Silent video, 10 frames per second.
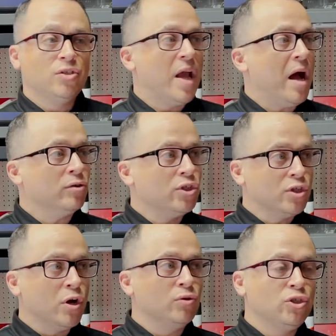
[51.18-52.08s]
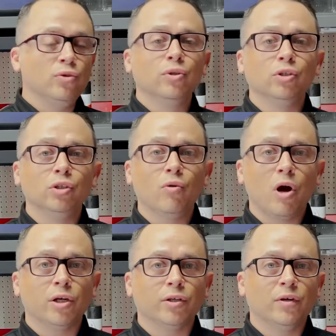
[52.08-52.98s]
how to go to a
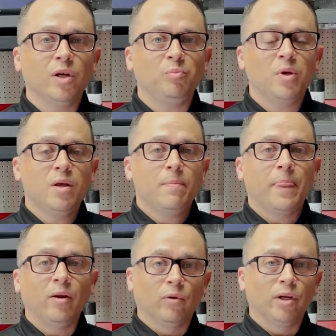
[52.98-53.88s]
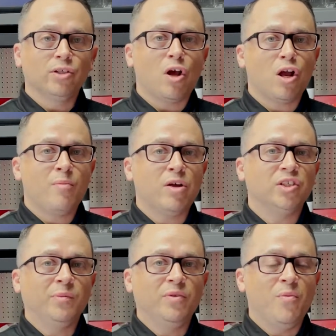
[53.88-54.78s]
glue-on grip, and we're going to talk about
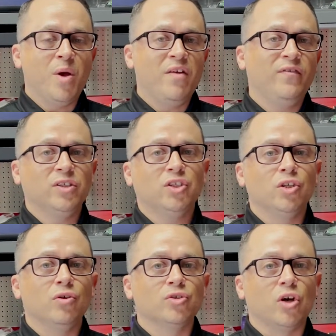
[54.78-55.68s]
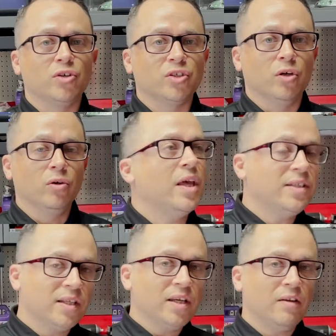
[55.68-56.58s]
some of the benefits to those also.
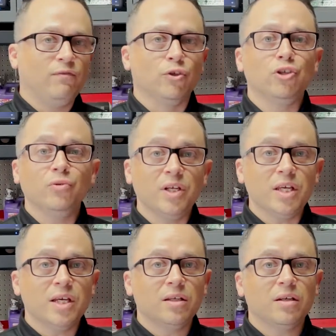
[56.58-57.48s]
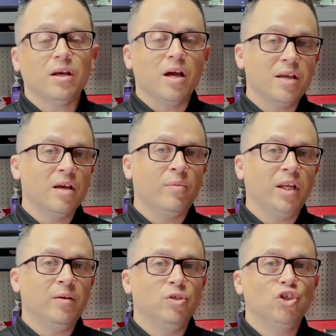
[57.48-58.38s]
Thanks again for tuning in. Again, my
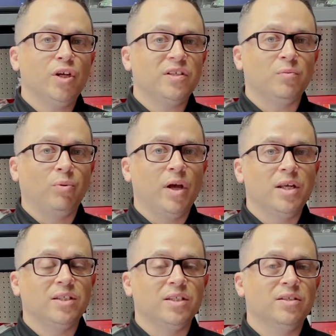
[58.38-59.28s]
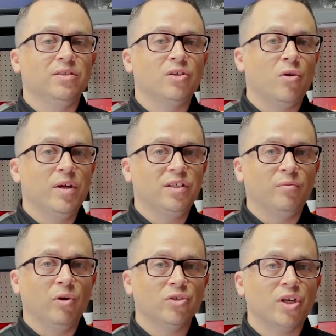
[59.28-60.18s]
name is Jason Paredes, and this is Go AZ
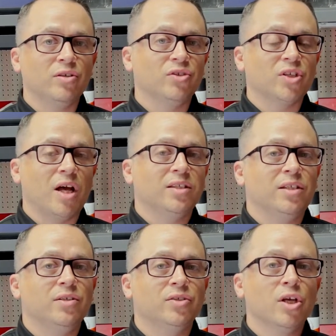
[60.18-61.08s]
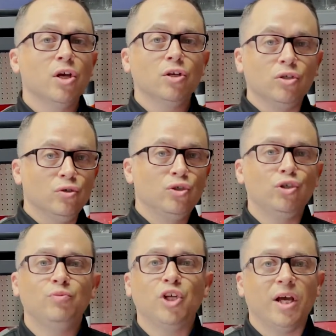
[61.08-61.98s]
Motorcycles Scottsdale's
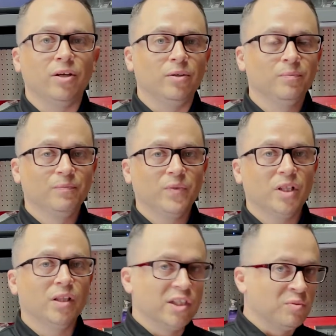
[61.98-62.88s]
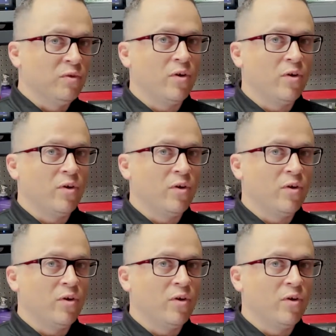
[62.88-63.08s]
YouTube channel. Let's move